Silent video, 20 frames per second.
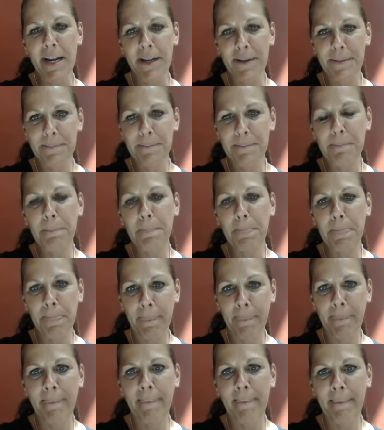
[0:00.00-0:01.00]
then also
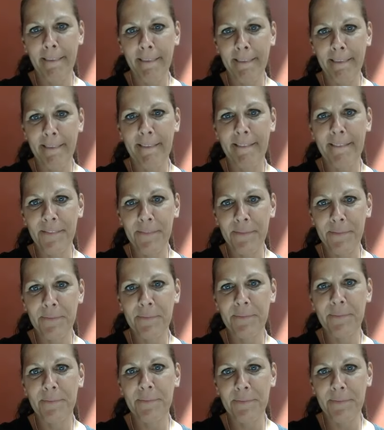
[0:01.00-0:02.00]
for you know for us to be
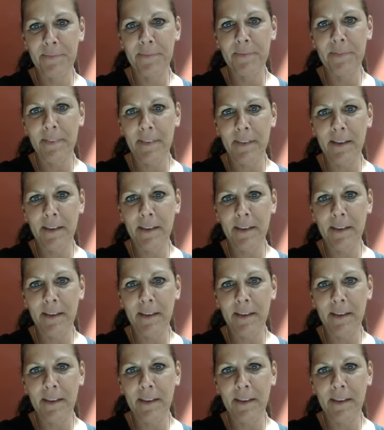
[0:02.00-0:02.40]
in the middle of